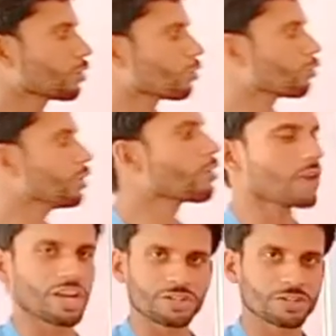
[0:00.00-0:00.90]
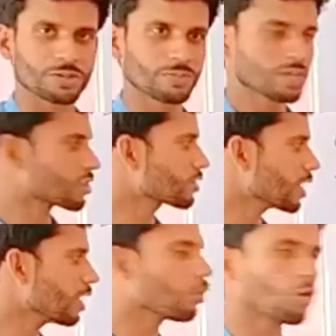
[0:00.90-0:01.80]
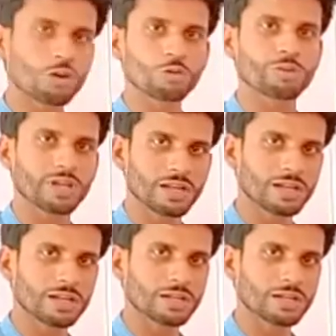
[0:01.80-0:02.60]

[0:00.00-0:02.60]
will write. Shall or will,